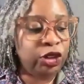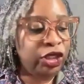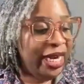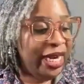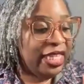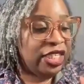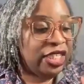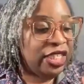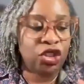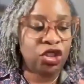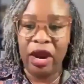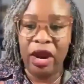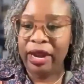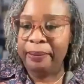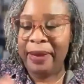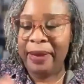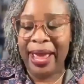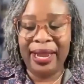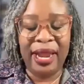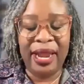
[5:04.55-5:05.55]
Jen, I started
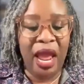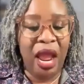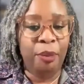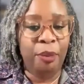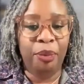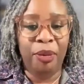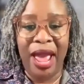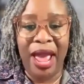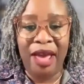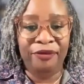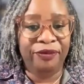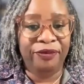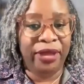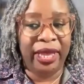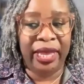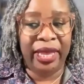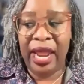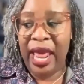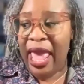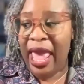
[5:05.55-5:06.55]
my
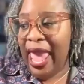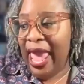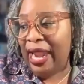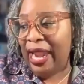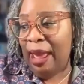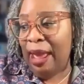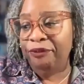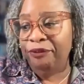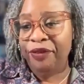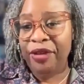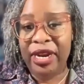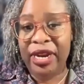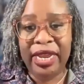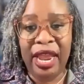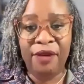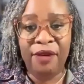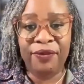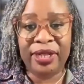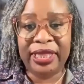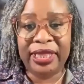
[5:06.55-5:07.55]
nonprofit and I'm funding
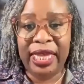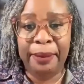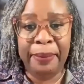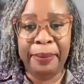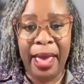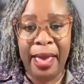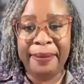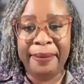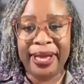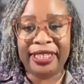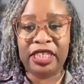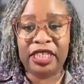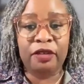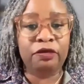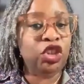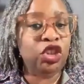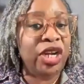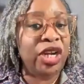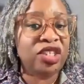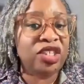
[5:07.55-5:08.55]
everything by myself.
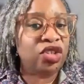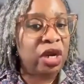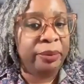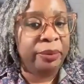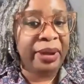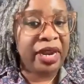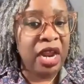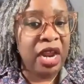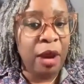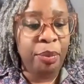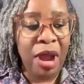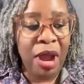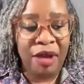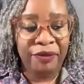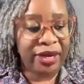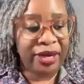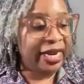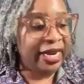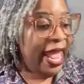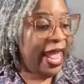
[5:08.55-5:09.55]
Jen, I started my
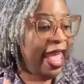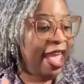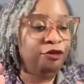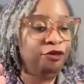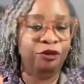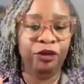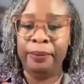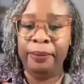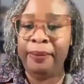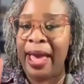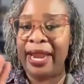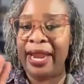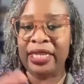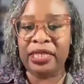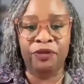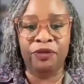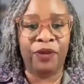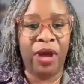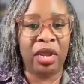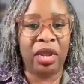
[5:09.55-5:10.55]
nonprofit and everybody's
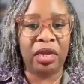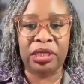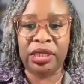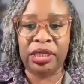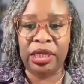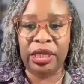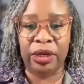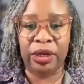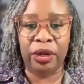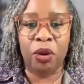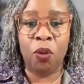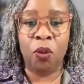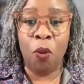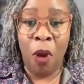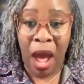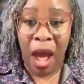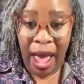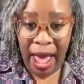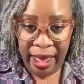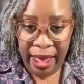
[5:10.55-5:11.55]
a volunteer.
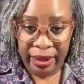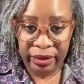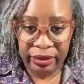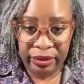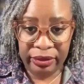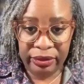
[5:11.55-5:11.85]
Why?